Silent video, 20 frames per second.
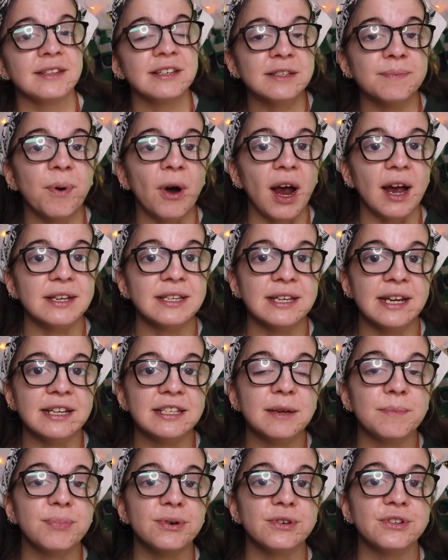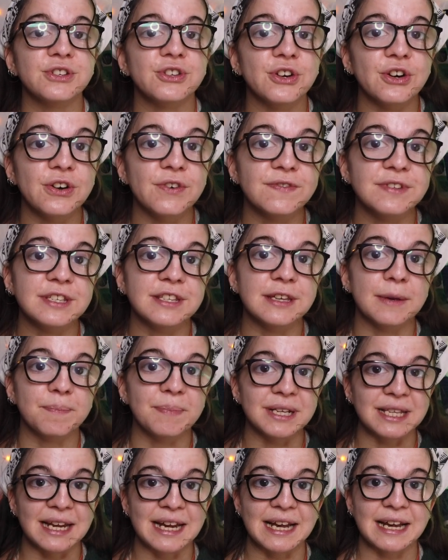This process preserves the
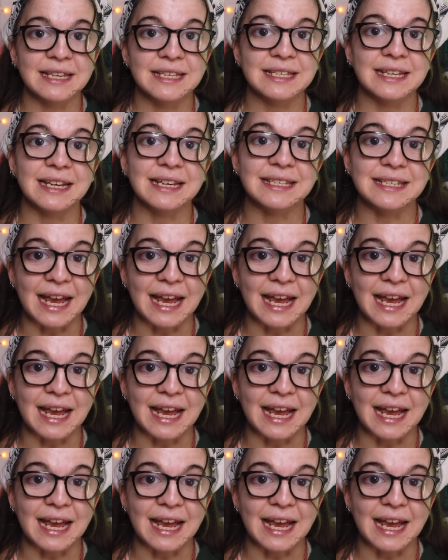plant's